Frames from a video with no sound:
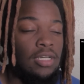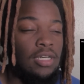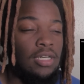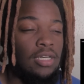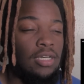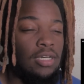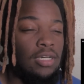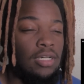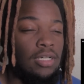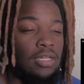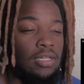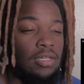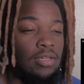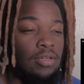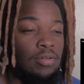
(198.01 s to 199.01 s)

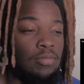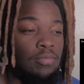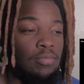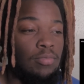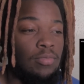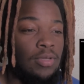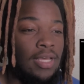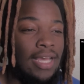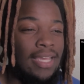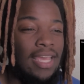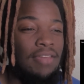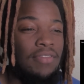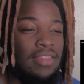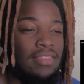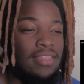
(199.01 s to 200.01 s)
Um, I
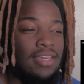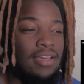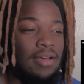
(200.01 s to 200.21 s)
can't even think.